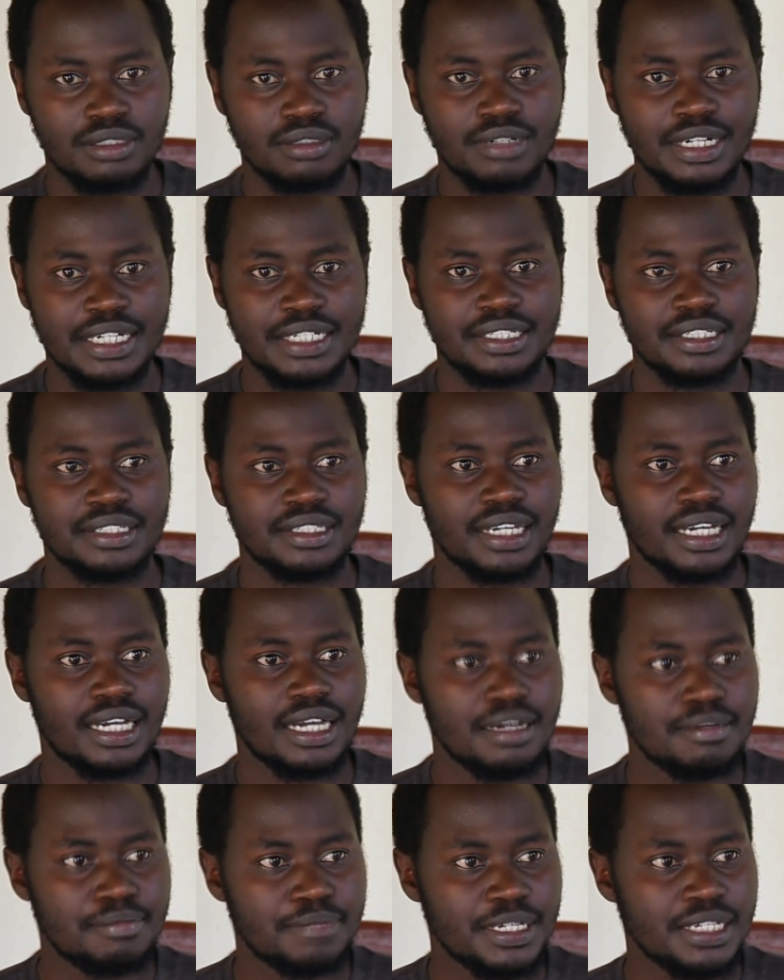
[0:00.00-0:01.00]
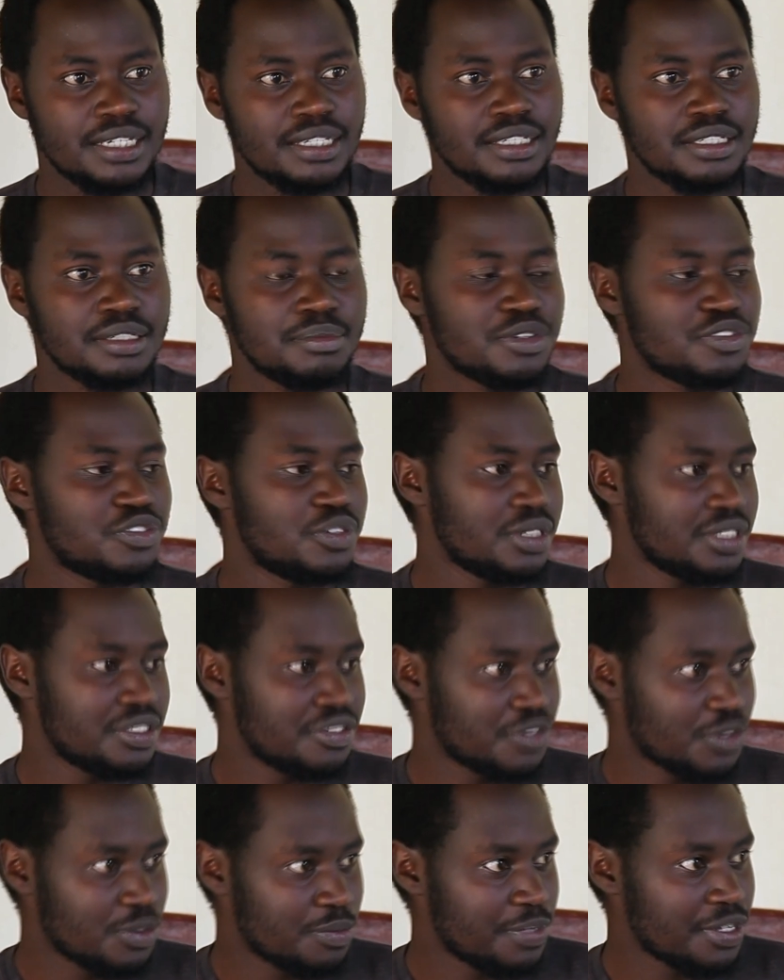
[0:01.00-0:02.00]
launching the company and before
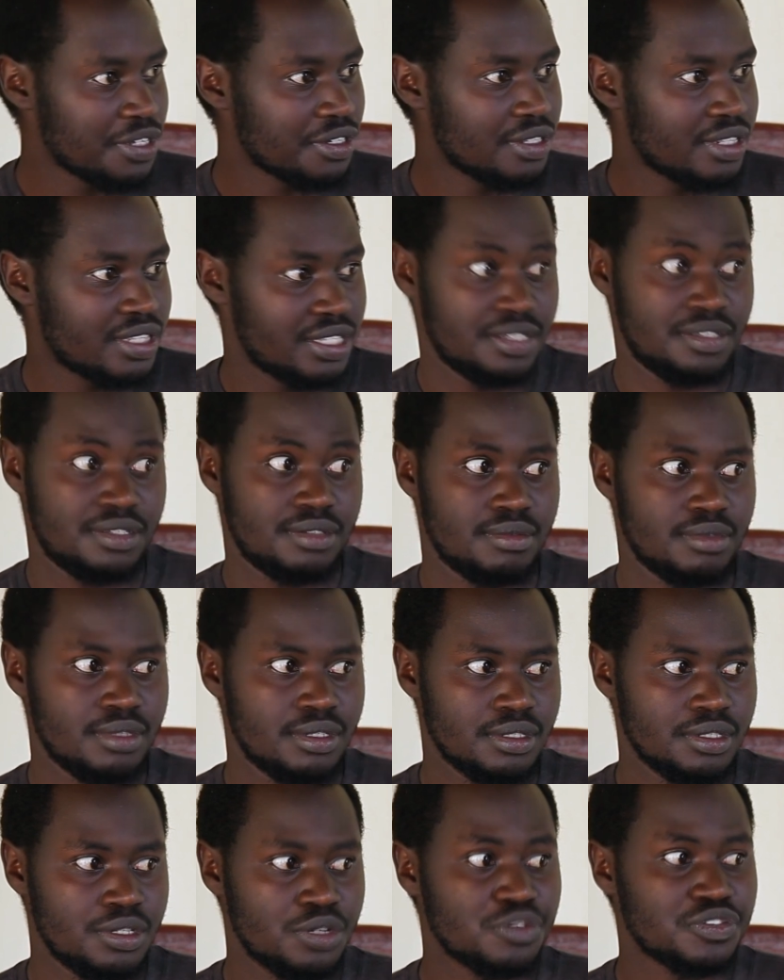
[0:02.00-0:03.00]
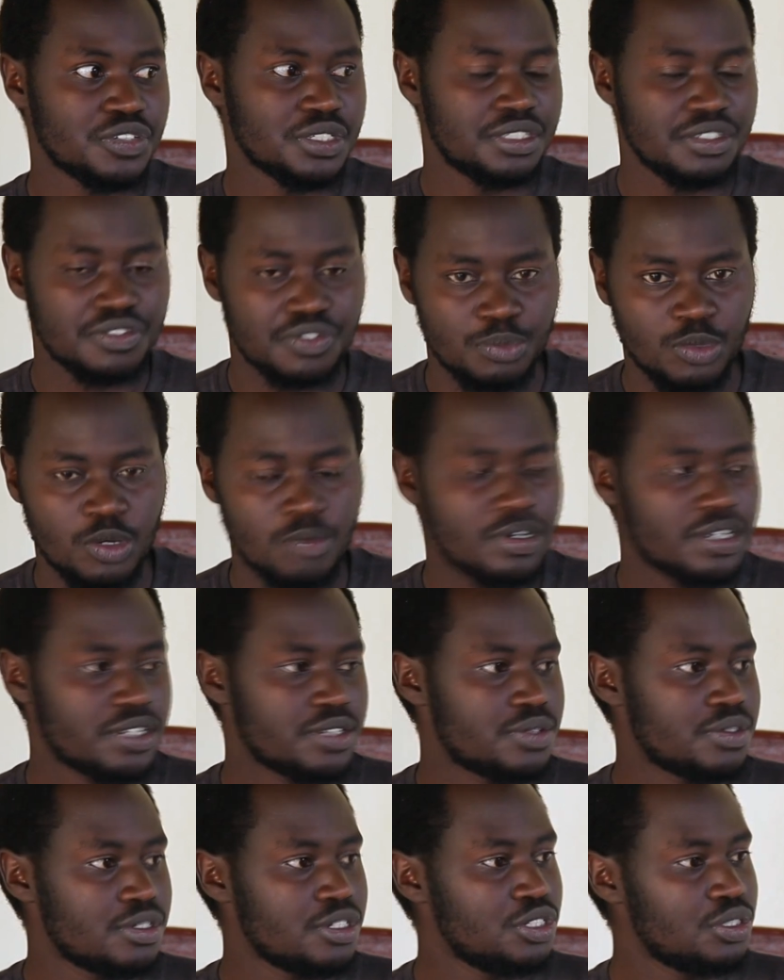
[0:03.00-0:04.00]
developing these innovative mobile
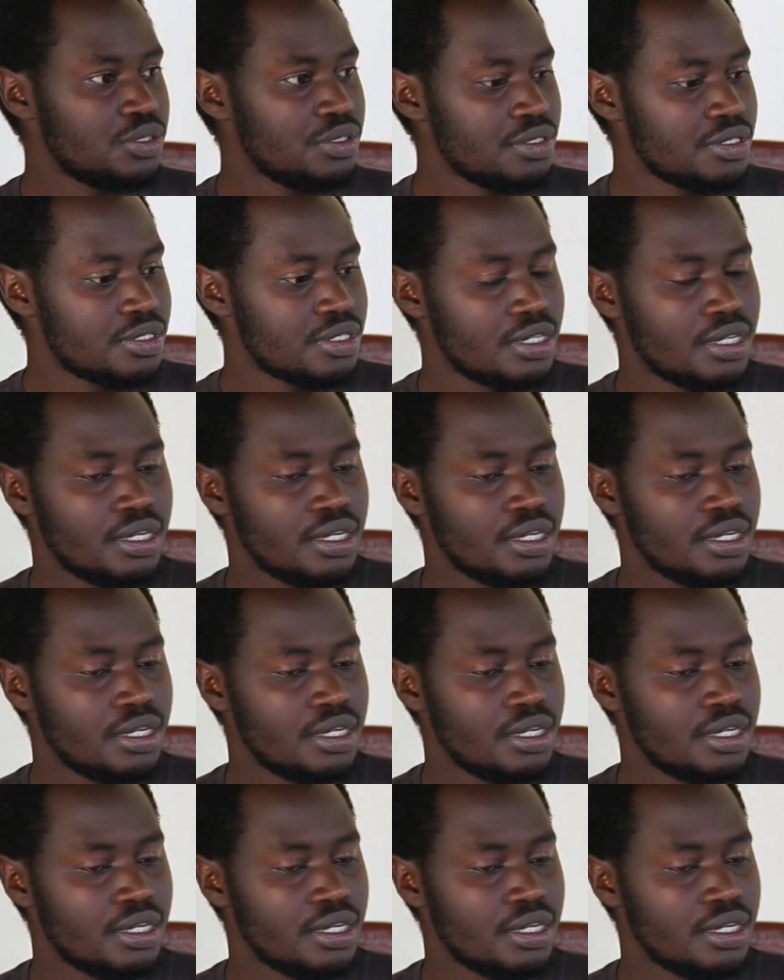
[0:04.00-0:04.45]
solutions.